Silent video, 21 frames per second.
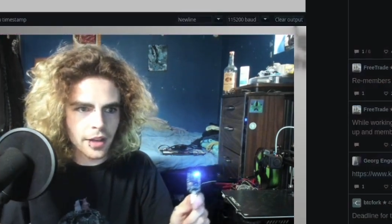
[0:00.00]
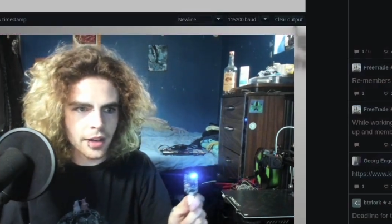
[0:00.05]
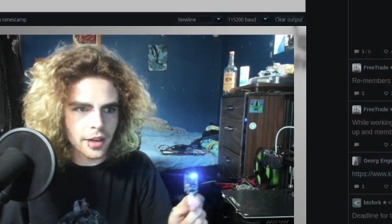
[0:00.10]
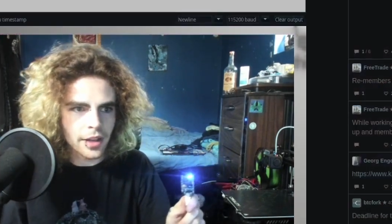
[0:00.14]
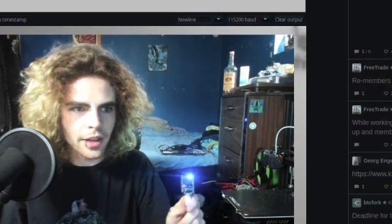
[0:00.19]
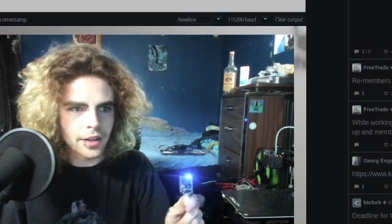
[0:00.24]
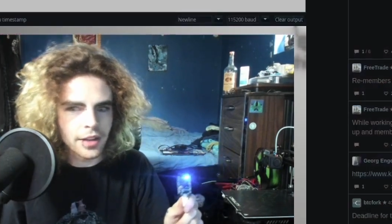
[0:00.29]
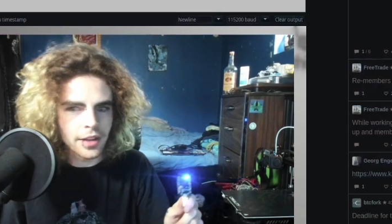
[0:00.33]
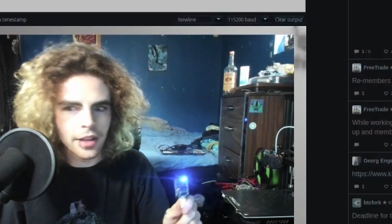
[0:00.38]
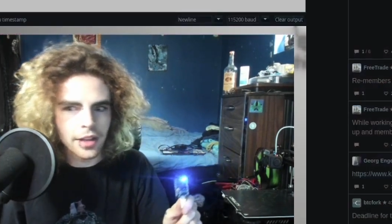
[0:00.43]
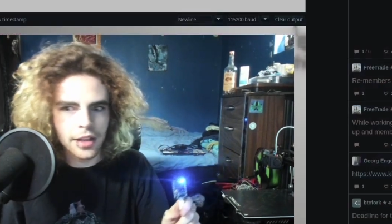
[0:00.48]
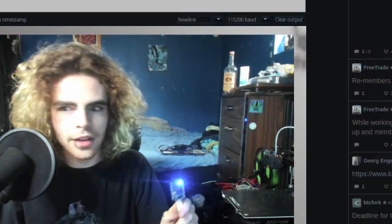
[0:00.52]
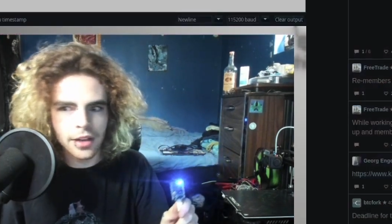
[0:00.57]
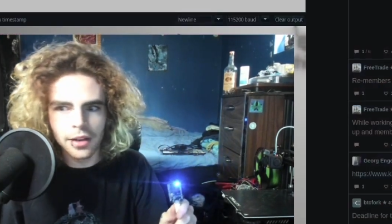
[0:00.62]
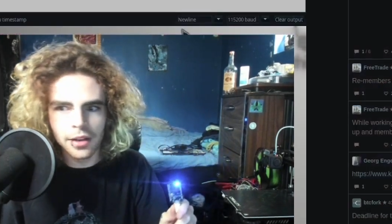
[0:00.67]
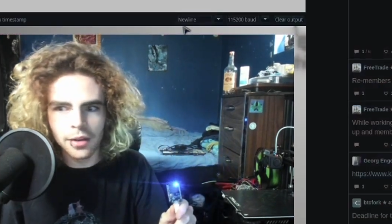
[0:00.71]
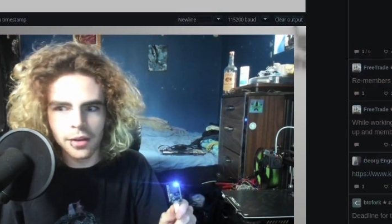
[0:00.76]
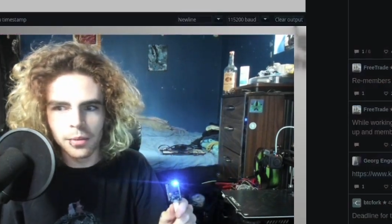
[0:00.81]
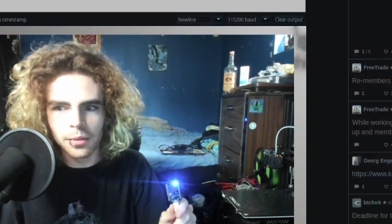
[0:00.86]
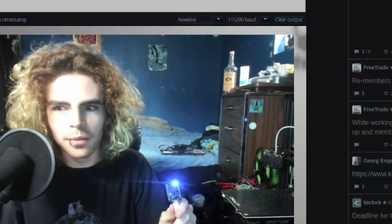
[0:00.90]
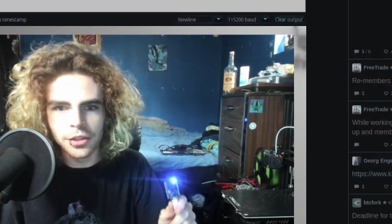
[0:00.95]
and then
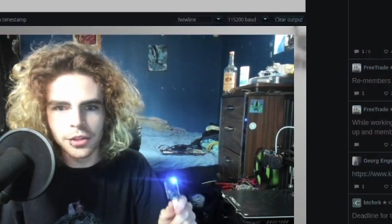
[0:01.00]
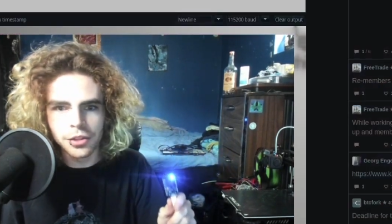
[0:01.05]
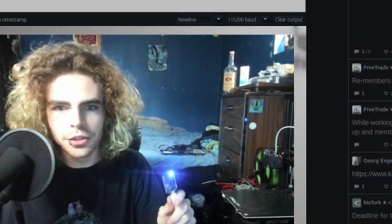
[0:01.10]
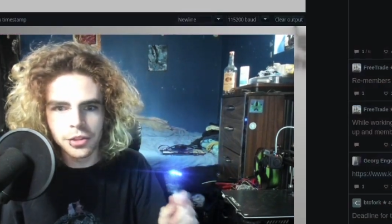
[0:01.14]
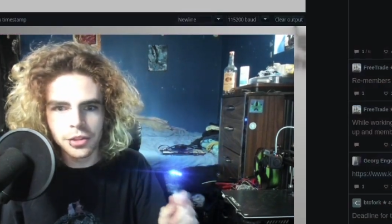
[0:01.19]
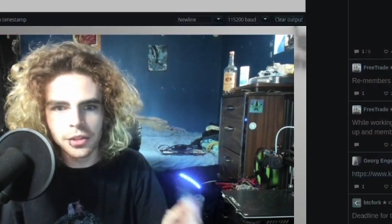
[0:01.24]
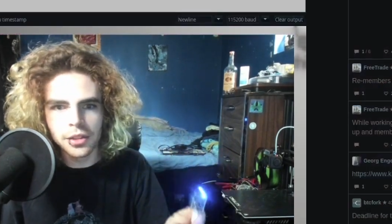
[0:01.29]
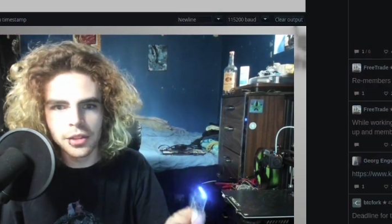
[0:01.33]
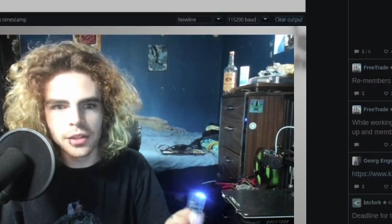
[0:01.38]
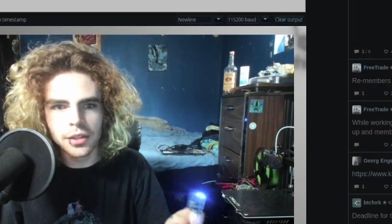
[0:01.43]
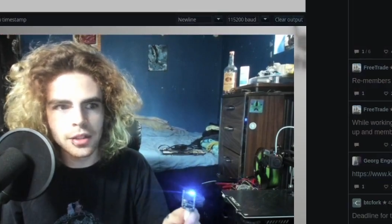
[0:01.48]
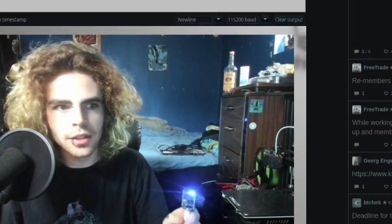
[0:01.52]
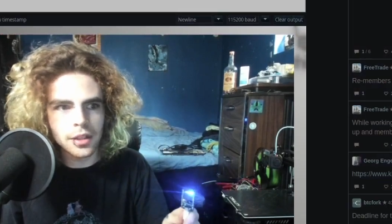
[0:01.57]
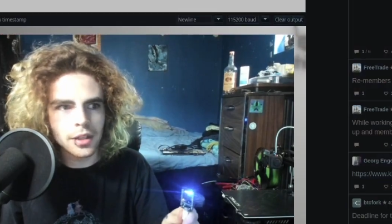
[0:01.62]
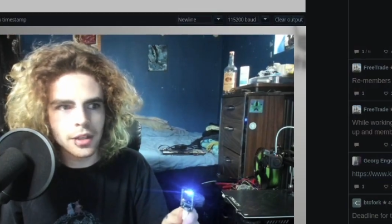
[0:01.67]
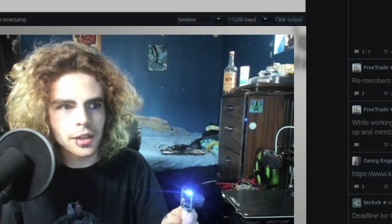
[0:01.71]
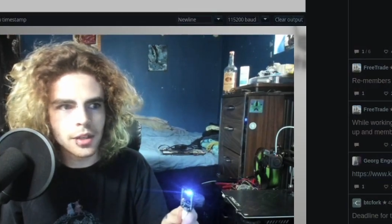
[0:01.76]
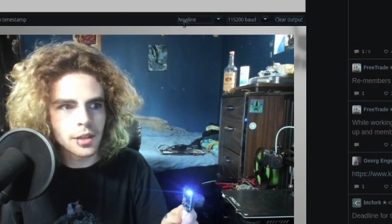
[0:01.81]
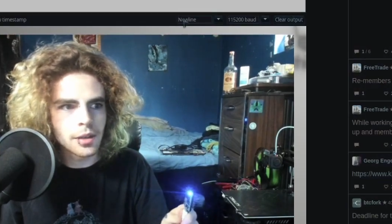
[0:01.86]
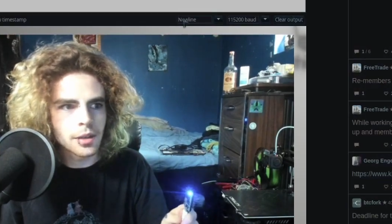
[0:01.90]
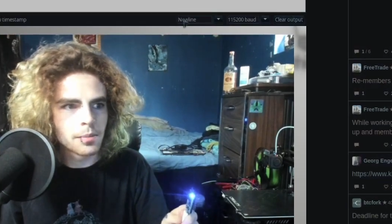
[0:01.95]
we should
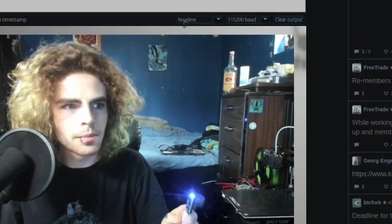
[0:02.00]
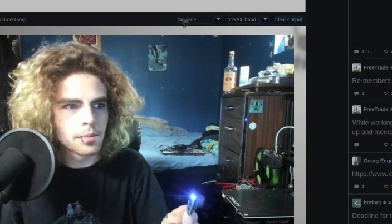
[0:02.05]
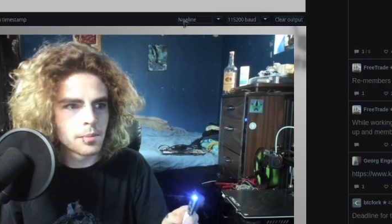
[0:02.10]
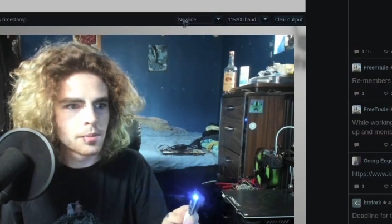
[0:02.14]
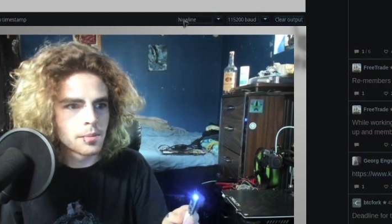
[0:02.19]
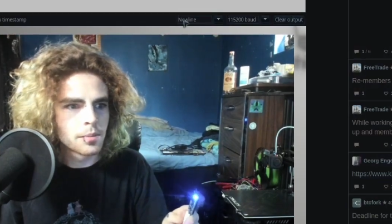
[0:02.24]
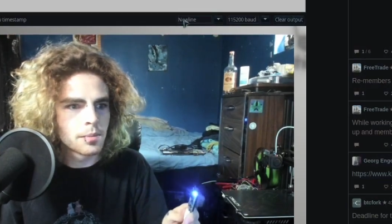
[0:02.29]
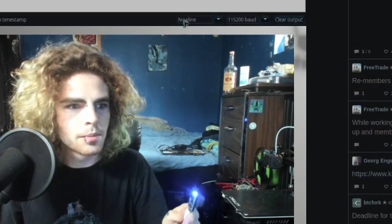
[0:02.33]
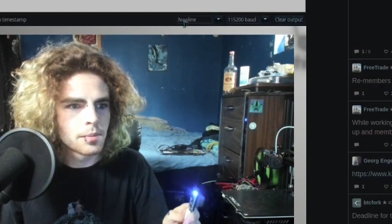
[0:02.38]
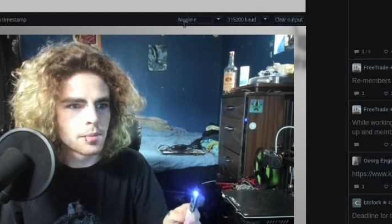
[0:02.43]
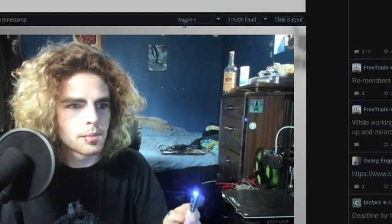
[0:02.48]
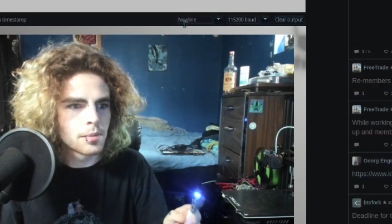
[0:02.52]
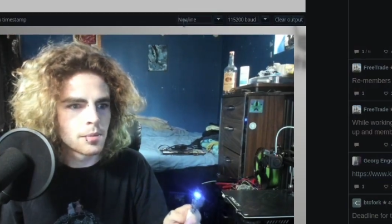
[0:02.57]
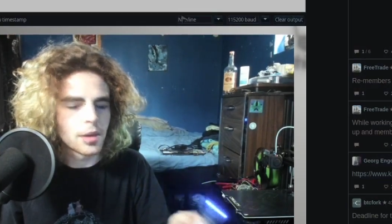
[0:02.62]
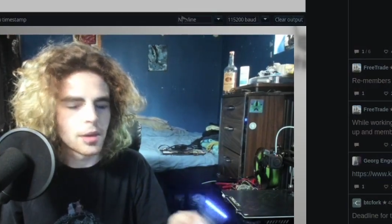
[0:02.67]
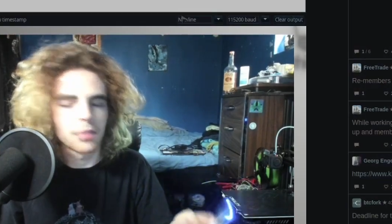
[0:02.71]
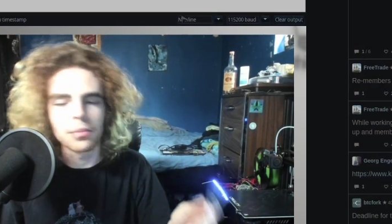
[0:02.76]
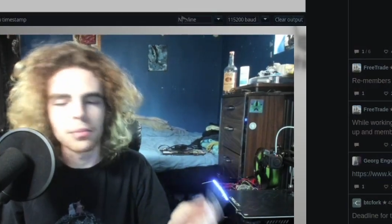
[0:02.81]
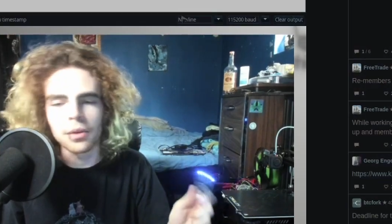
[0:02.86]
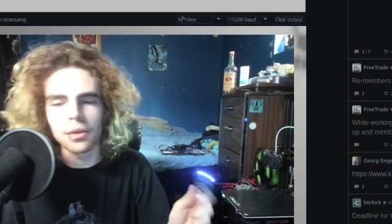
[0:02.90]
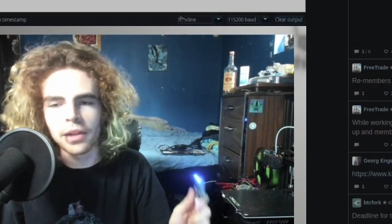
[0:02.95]
I'll
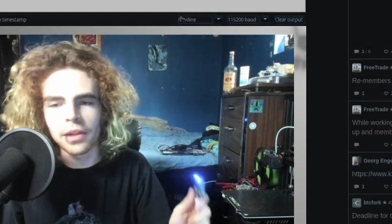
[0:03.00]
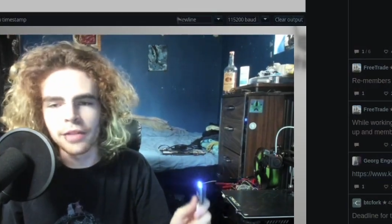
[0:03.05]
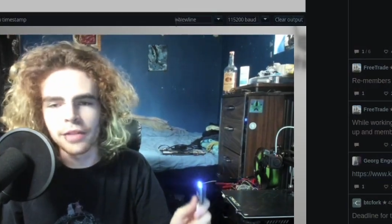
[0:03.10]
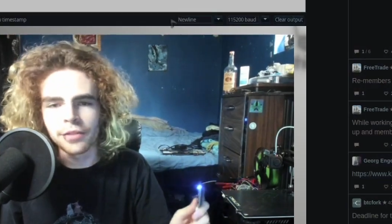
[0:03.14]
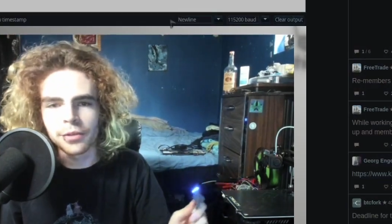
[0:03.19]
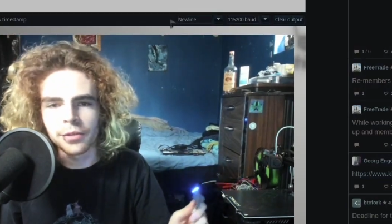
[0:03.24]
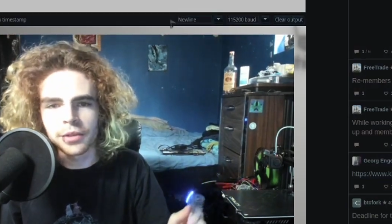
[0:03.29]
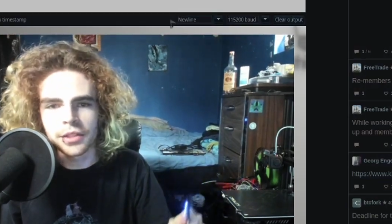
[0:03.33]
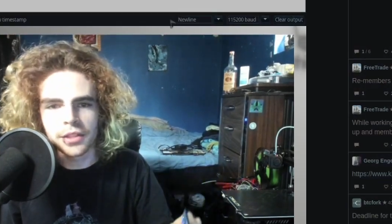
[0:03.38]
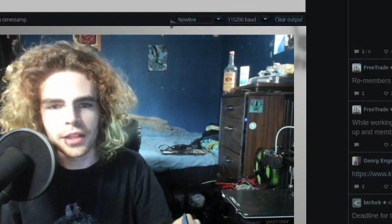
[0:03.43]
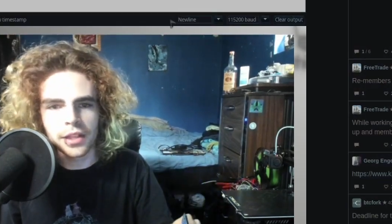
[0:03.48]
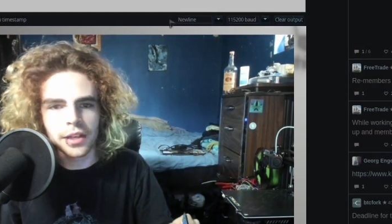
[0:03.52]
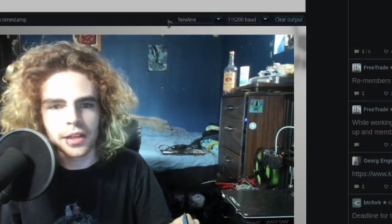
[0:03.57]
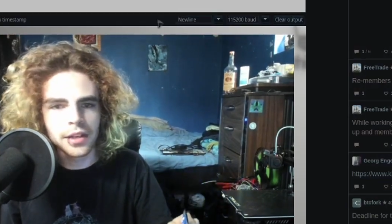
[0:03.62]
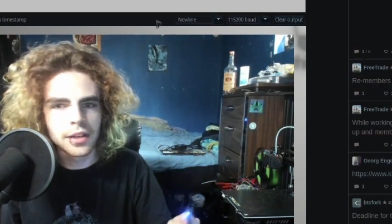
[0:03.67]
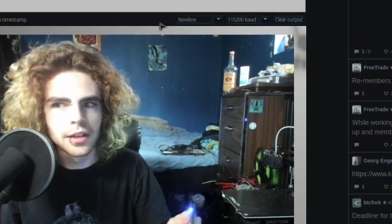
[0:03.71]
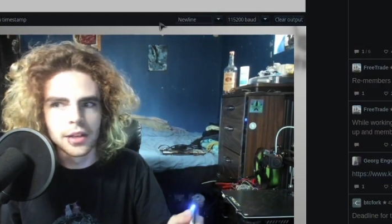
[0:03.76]
probably have to reset it.